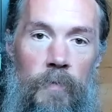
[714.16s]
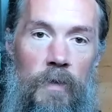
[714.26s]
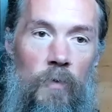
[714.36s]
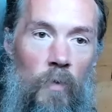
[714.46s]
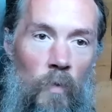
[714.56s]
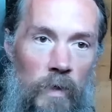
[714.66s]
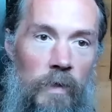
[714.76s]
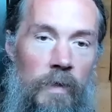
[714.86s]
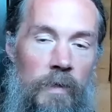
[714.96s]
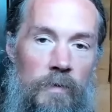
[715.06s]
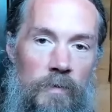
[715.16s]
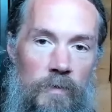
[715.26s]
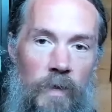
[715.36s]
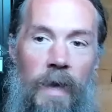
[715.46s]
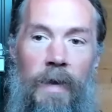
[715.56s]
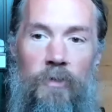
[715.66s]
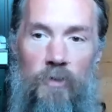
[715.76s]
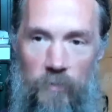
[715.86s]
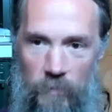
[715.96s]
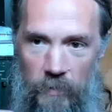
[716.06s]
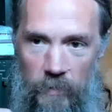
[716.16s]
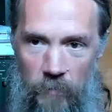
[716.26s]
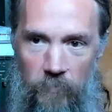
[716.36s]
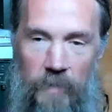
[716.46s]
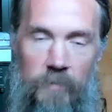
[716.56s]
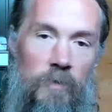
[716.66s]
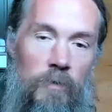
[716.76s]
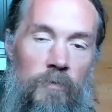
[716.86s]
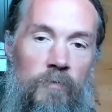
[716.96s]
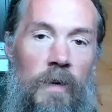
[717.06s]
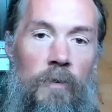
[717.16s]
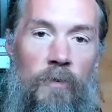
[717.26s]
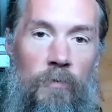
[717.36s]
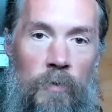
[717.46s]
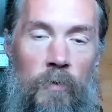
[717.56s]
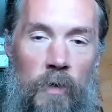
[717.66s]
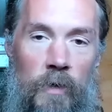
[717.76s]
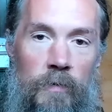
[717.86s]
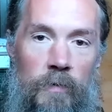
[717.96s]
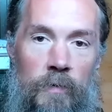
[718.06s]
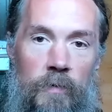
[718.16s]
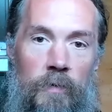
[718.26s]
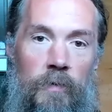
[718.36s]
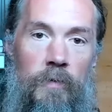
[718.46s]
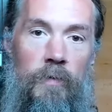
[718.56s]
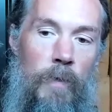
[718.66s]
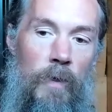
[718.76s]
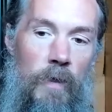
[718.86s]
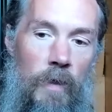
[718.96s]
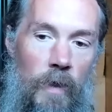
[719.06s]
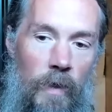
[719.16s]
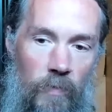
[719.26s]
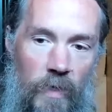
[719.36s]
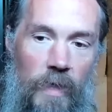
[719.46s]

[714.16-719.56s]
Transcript: that you're willing to actually commit to follow through on. And